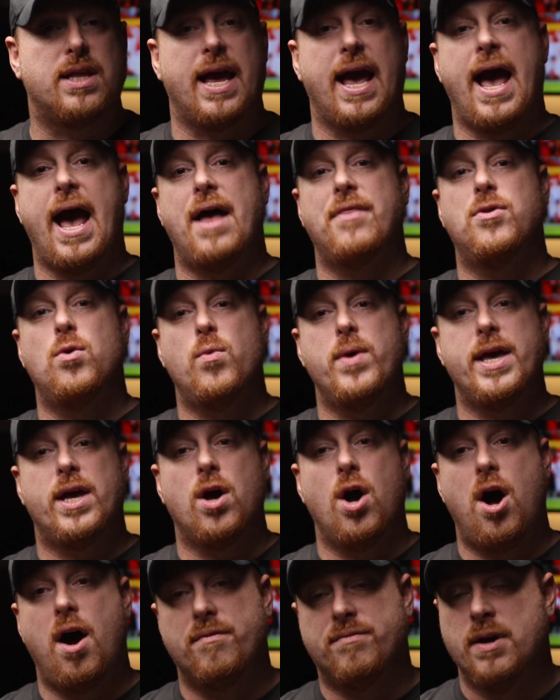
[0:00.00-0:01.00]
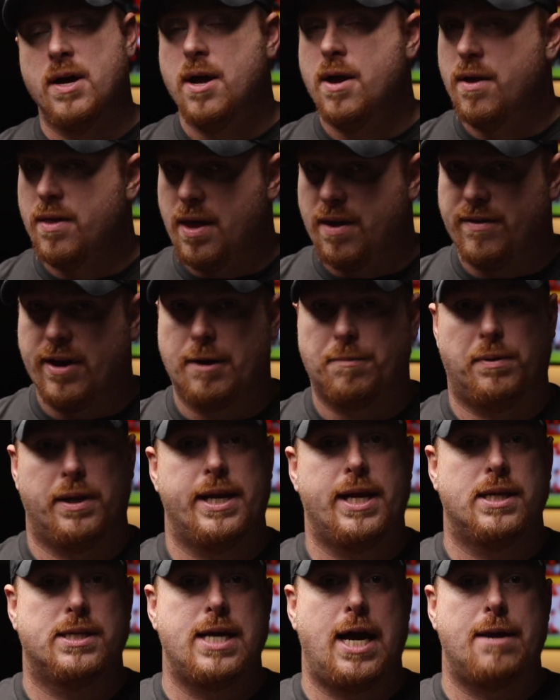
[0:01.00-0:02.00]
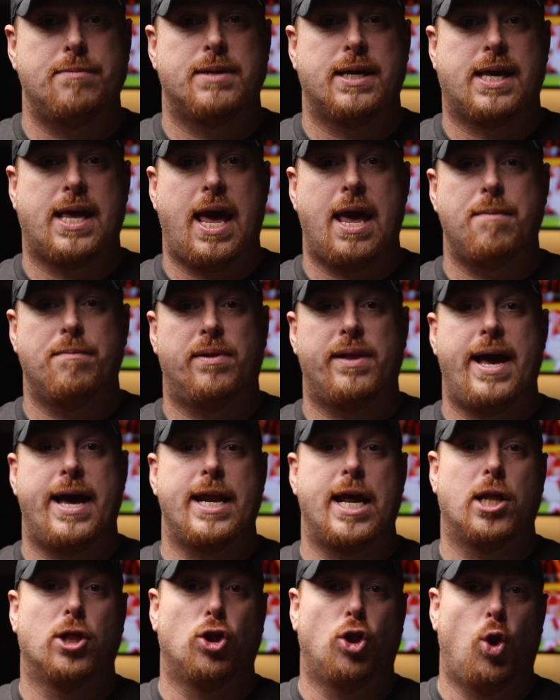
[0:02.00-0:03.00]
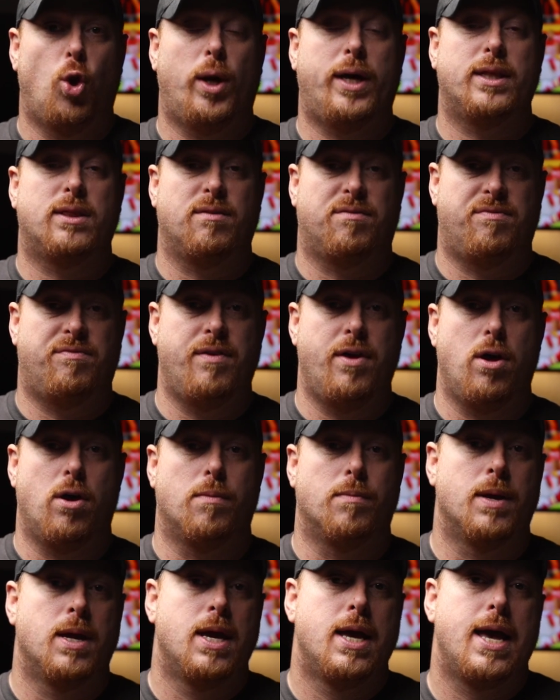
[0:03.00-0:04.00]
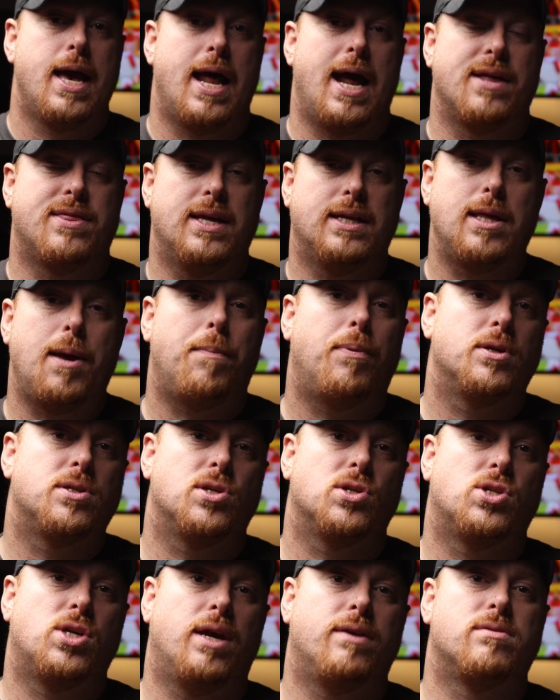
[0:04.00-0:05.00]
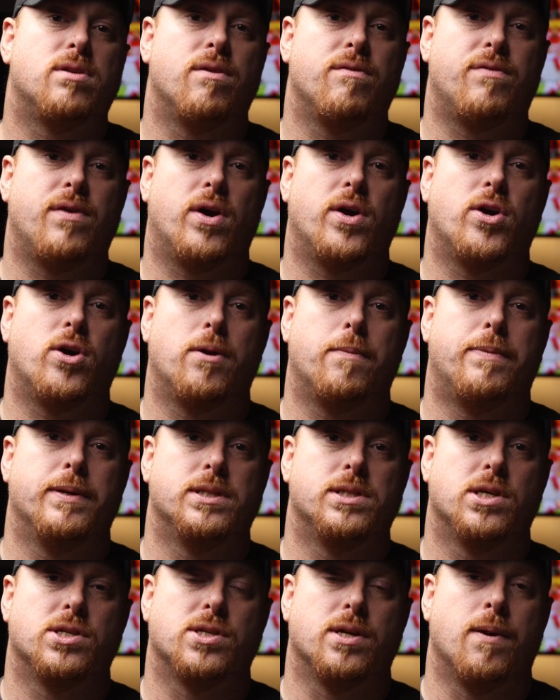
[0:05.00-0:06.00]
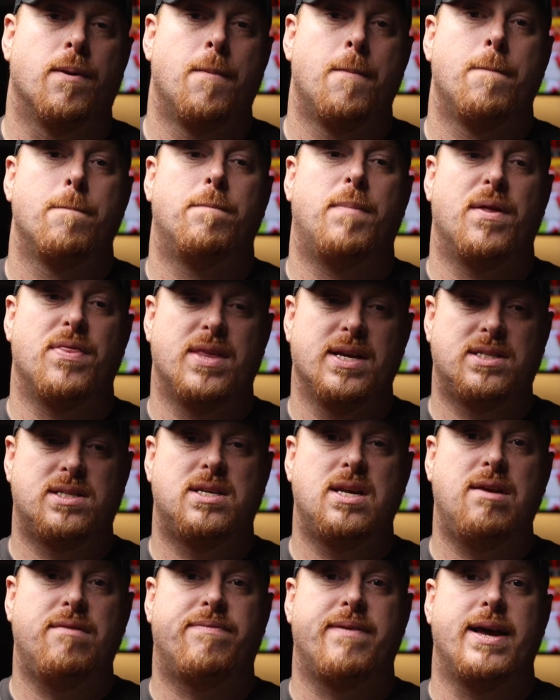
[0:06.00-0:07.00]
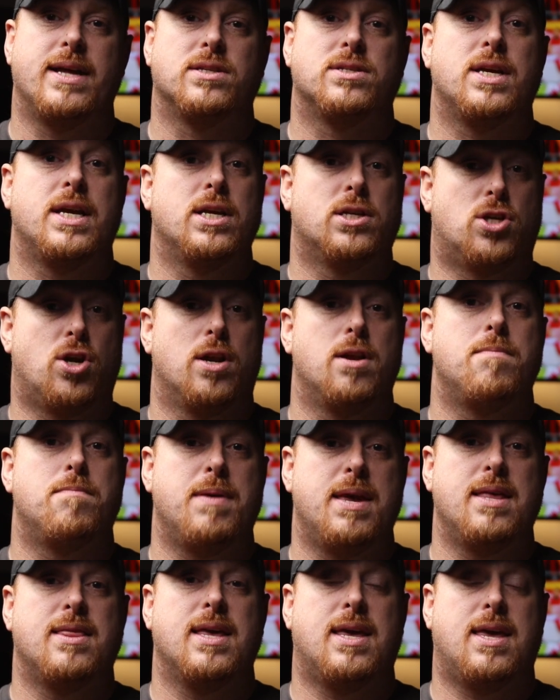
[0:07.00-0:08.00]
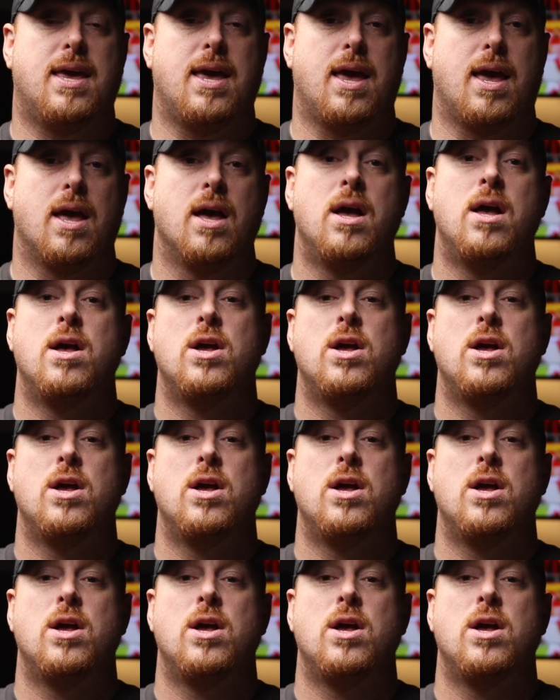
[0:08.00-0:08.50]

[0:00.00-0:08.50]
They had the week off. They've had plenty of time to game plan and look at the film. And I think that puts the Chiefs in a very good position. But this defense is going to be the key.